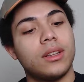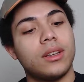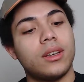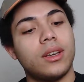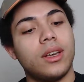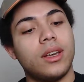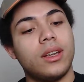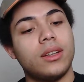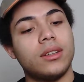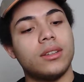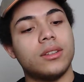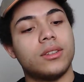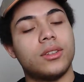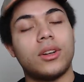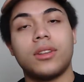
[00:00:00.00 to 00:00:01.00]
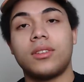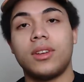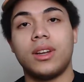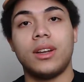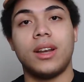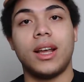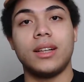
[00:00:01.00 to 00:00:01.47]
In
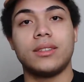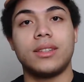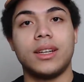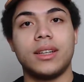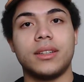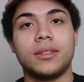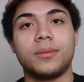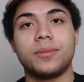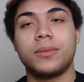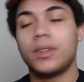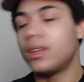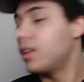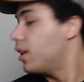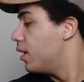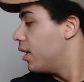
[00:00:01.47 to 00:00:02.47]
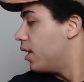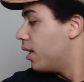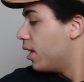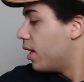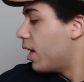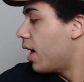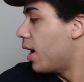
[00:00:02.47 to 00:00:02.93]
2019,
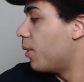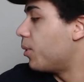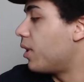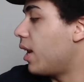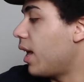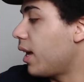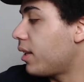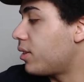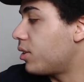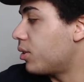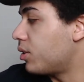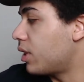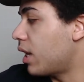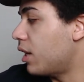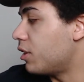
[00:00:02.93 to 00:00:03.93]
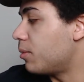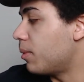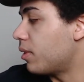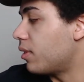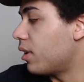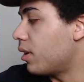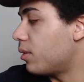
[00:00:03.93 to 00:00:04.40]
I would like to challenge
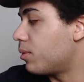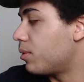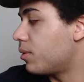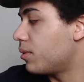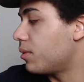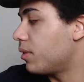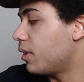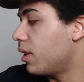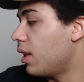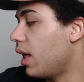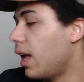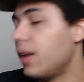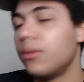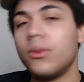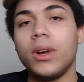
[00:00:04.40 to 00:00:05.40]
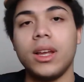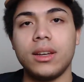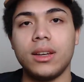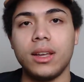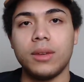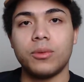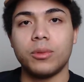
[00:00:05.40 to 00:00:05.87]
myself and read
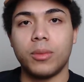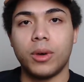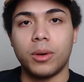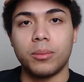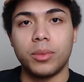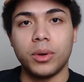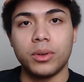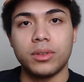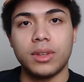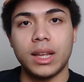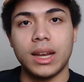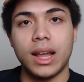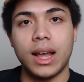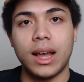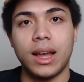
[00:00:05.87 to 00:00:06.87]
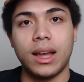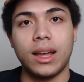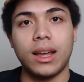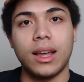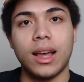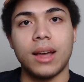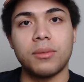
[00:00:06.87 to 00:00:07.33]
even more books than I
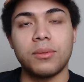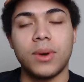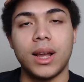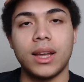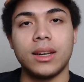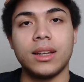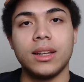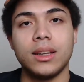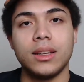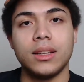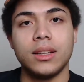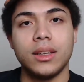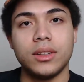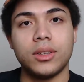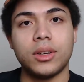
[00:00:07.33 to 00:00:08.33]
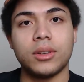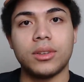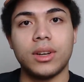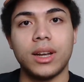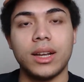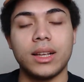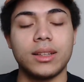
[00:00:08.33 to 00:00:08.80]
have read
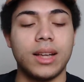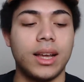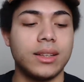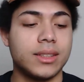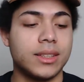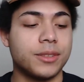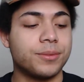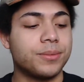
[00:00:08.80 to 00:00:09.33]
2018.